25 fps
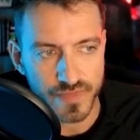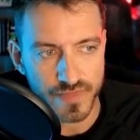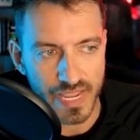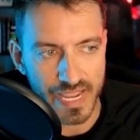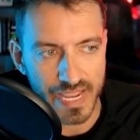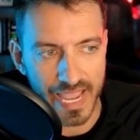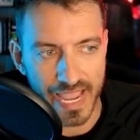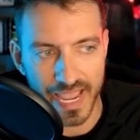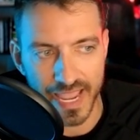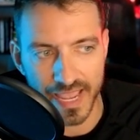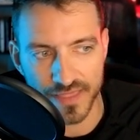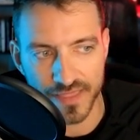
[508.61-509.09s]

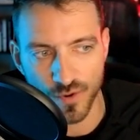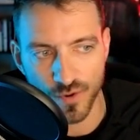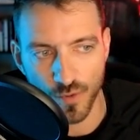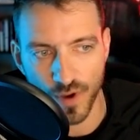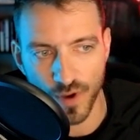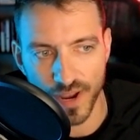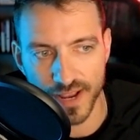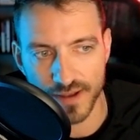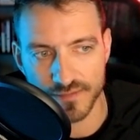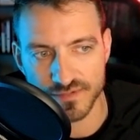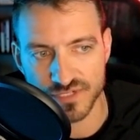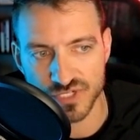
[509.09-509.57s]
And the way
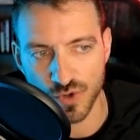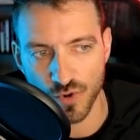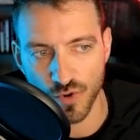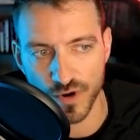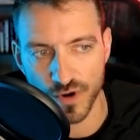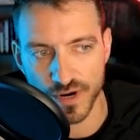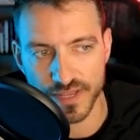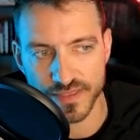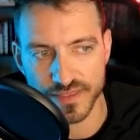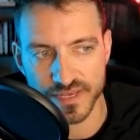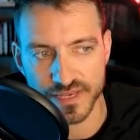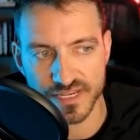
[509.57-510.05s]
I'm
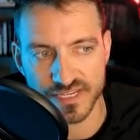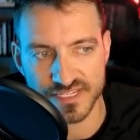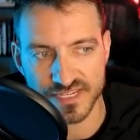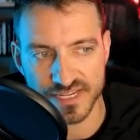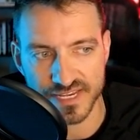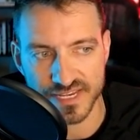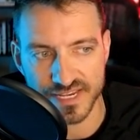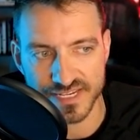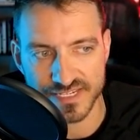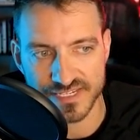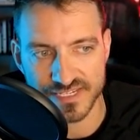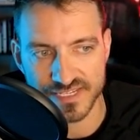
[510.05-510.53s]
scoring this
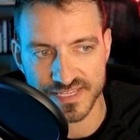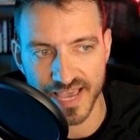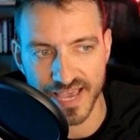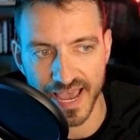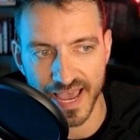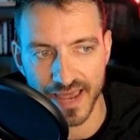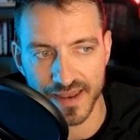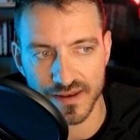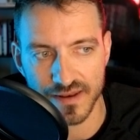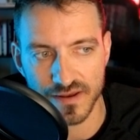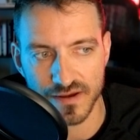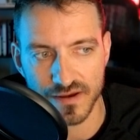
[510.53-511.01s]
is
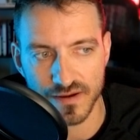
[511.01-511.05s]
that